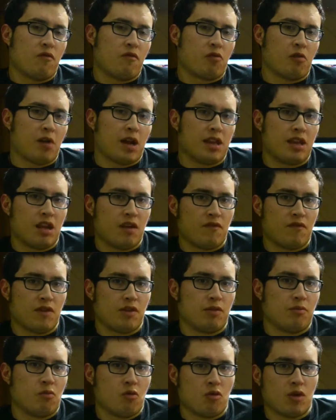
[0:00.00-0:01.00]
Granted, it
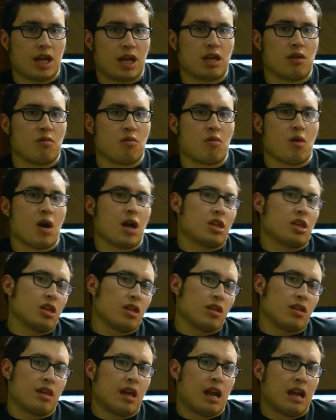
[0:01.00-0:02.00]
felt more like you were watching
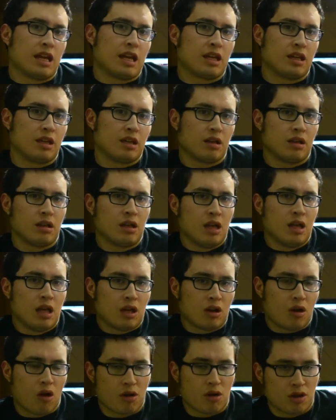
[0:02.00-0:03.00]
a Sonic
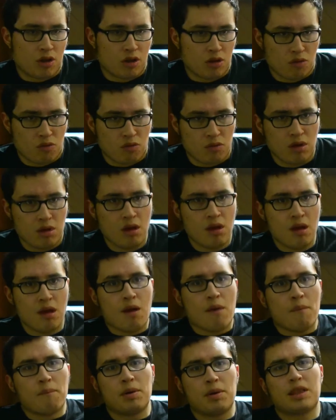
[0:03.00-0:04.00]
cartoon,
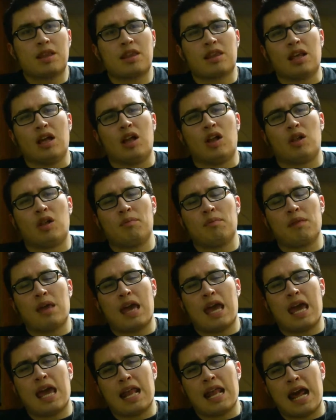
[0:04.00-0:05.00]
but still,
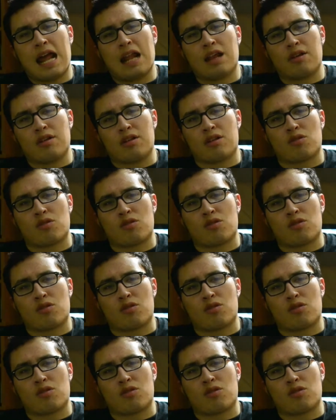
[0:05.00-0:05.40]
it had a good